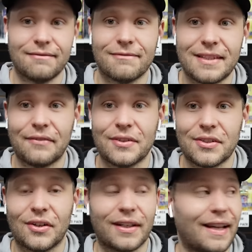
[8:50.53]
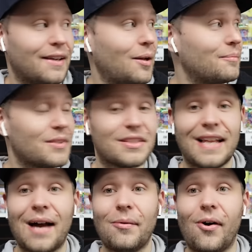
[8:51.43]
It's definitely starting to add up.
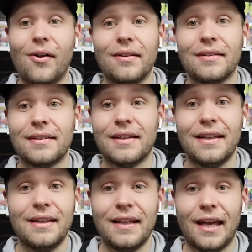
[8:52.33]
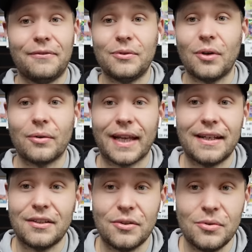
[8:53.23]
Slat wall. If you don't get
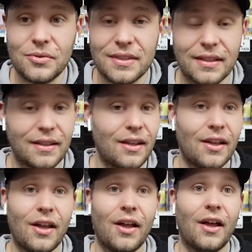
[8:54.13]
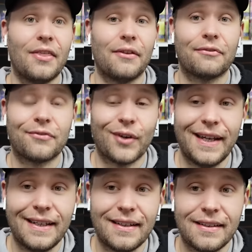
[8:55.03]
it used, the
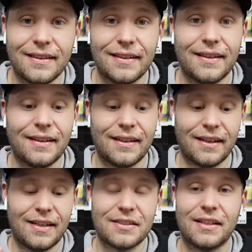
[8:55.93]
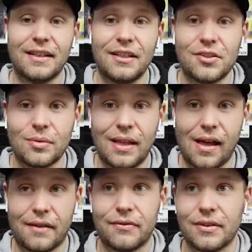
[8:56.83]
freight is gonna eat you
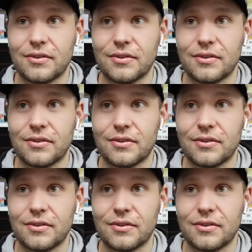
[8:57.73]
alive.